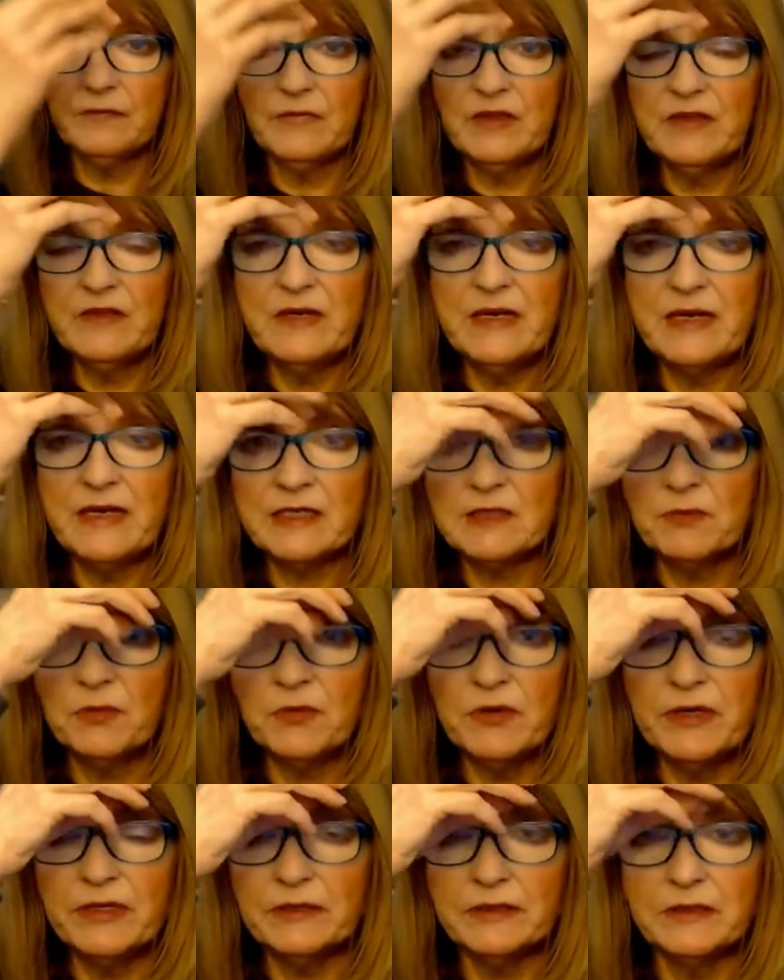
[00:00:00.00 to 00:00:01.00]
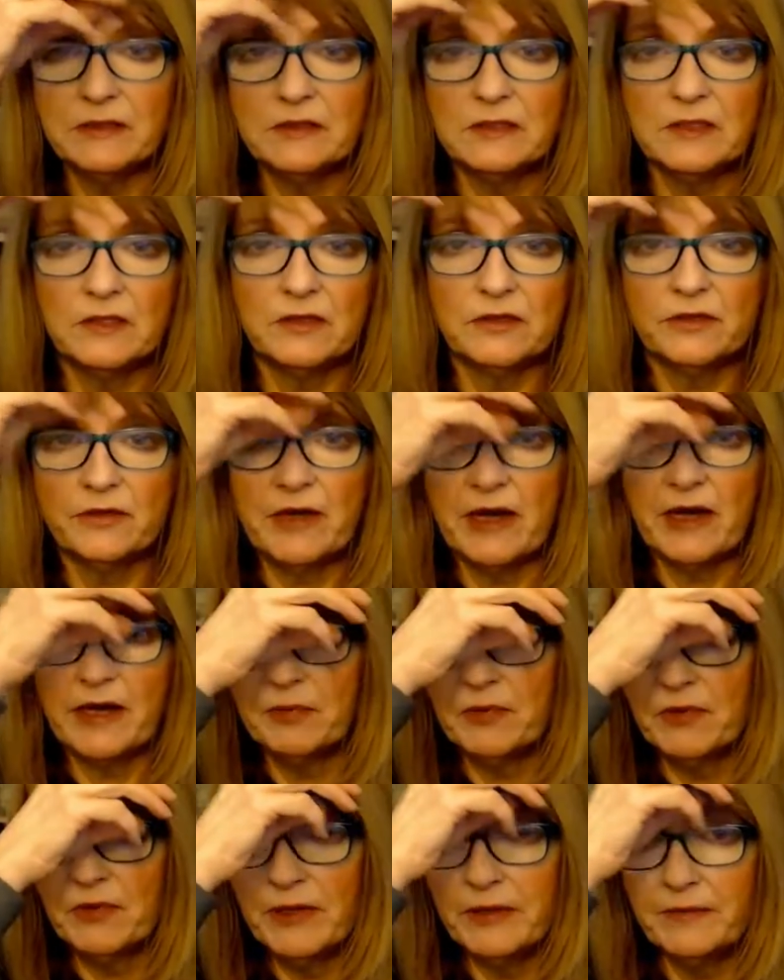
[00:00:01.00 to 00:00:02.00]
The next point is the third eye
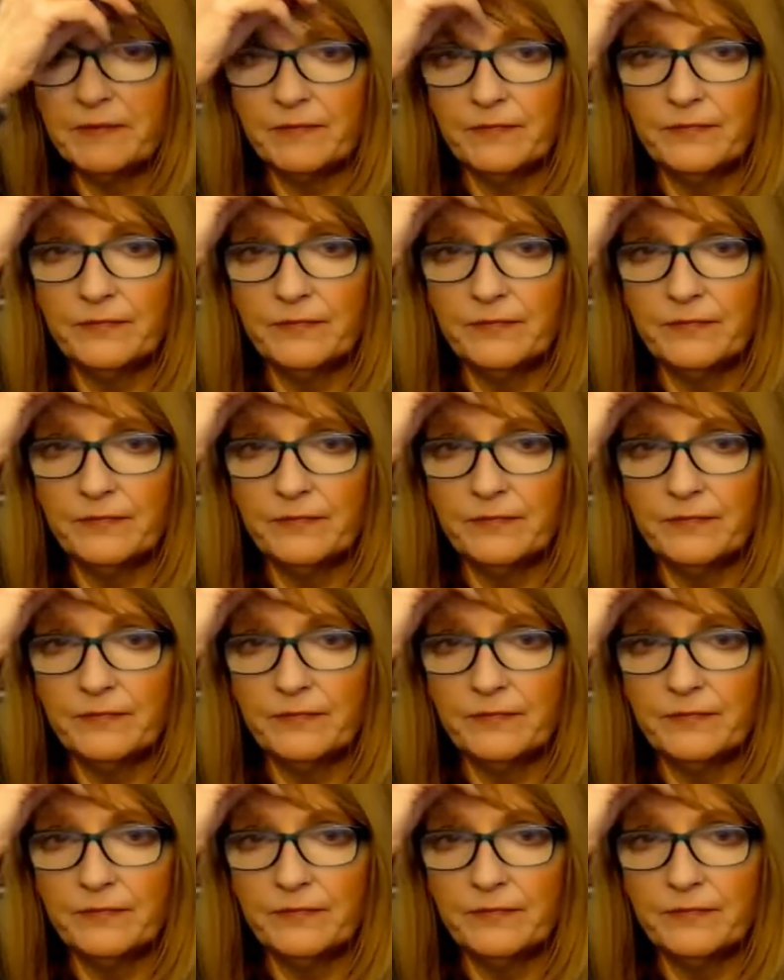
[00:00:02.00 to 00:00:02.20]
point.